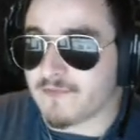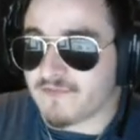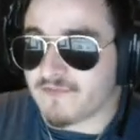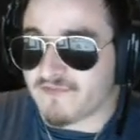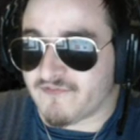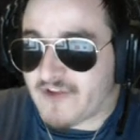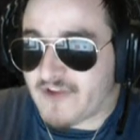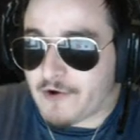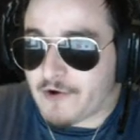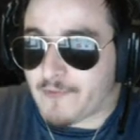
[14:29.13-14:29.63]

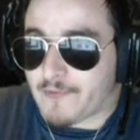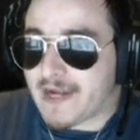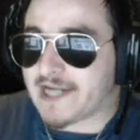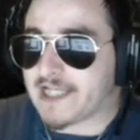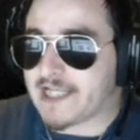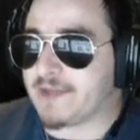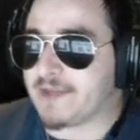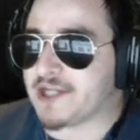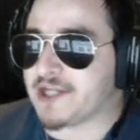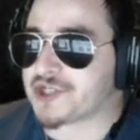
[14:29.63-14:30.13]
very
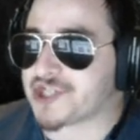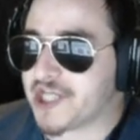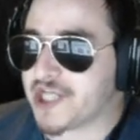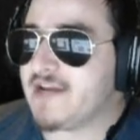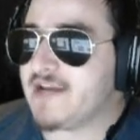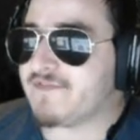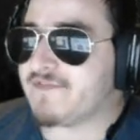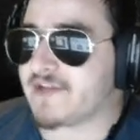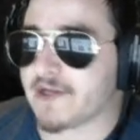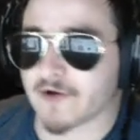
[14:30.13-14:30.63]
readily be
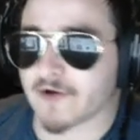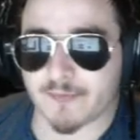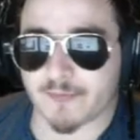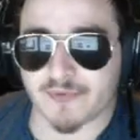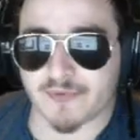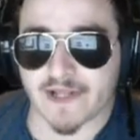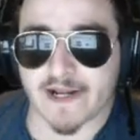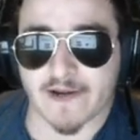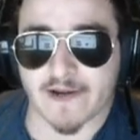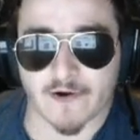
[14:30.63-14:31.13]
achieved here on
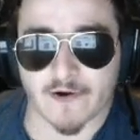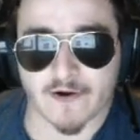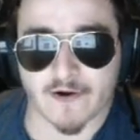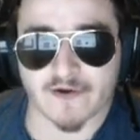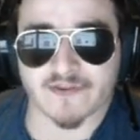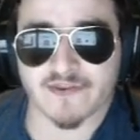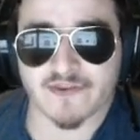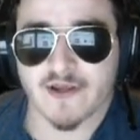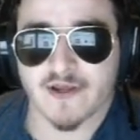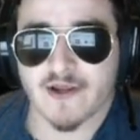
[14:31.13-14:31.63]
planet Earth.
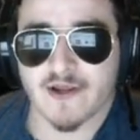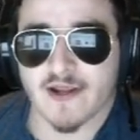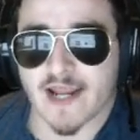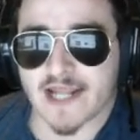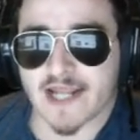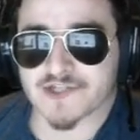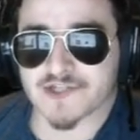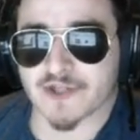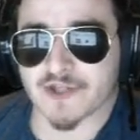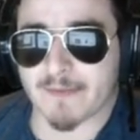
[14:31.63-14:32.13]

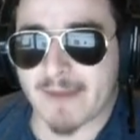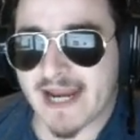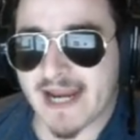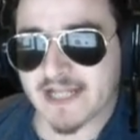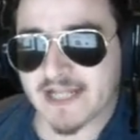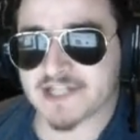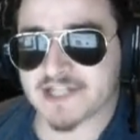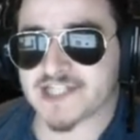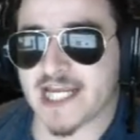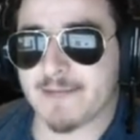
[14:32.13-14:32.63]
And so the main
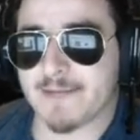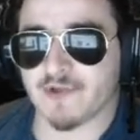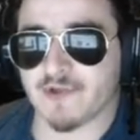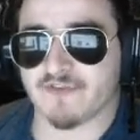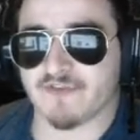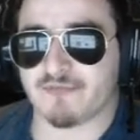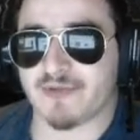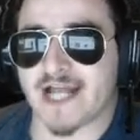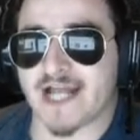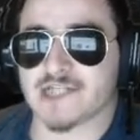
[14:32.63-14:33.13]
example
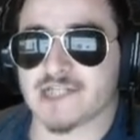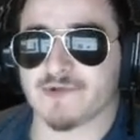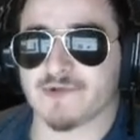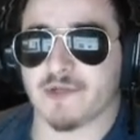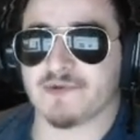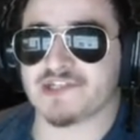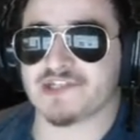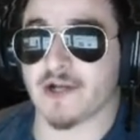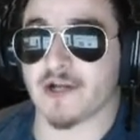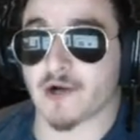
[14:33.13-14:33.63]
of plasma that
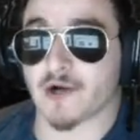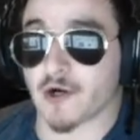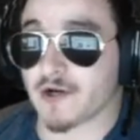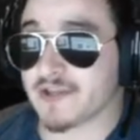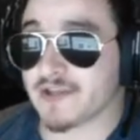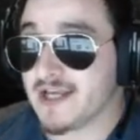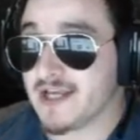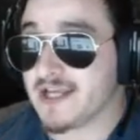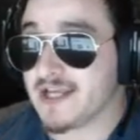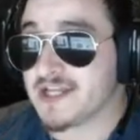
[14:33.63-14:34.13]
we see on Earth,
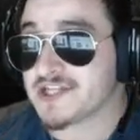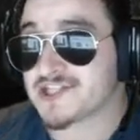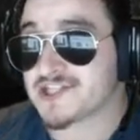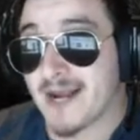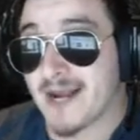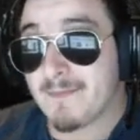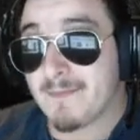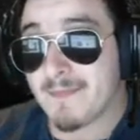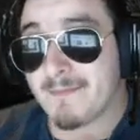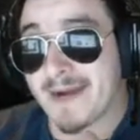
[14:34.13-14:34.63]

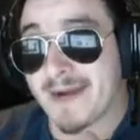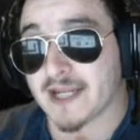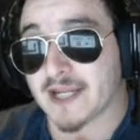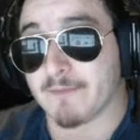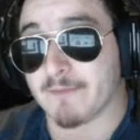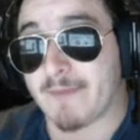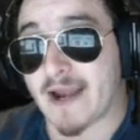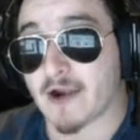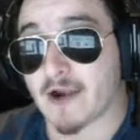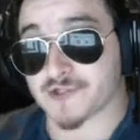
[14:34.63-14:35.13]
some might
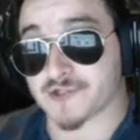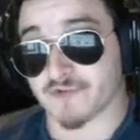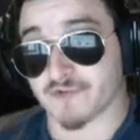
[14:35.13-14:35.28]
compare it to